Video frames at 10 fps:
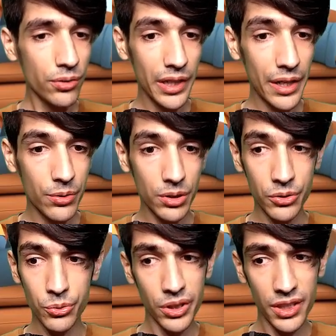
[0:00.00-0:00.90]

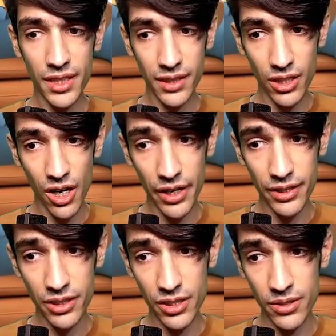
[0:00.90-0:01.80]
agree that the height
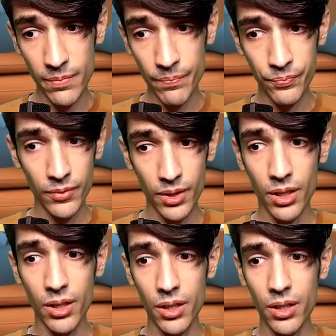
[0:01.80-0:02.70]
is
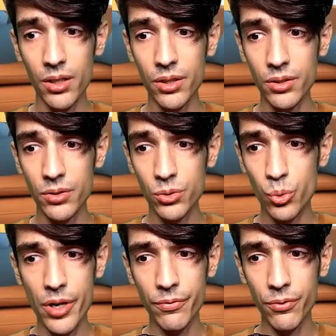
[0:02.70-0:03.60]

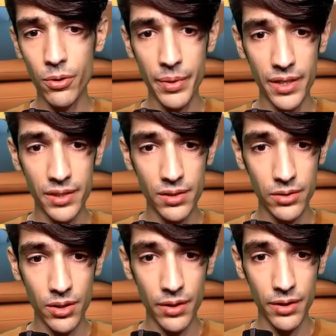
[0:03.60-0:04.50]
24 pixels
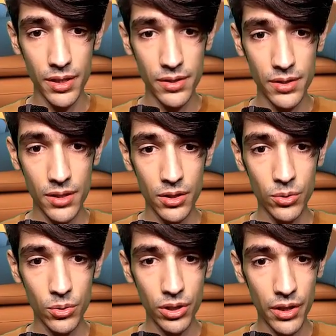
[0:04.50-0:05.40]
on this. No,
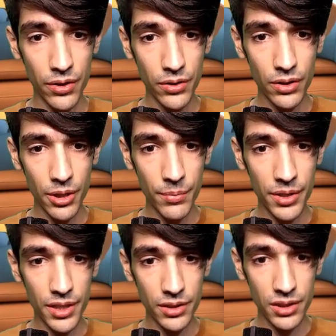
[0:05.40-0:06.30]
I think I'm
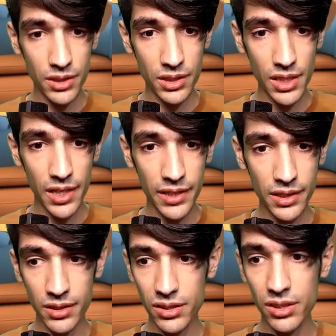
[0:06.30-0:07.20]

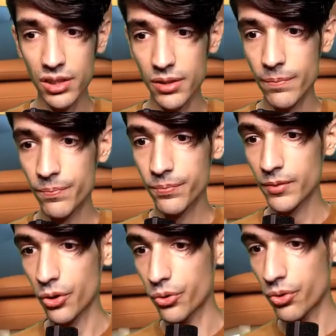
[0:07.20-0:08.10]
selecting the
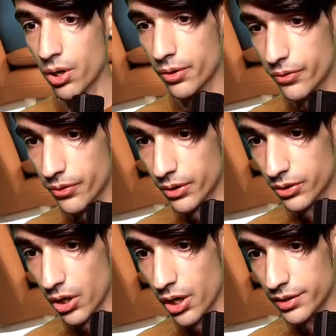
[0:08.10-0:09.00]
wrong thing. The
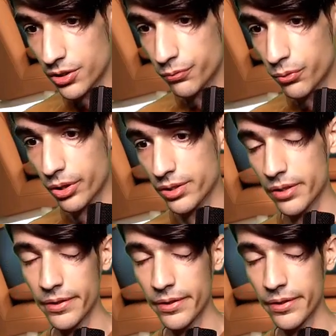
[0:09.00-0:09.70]
height is 46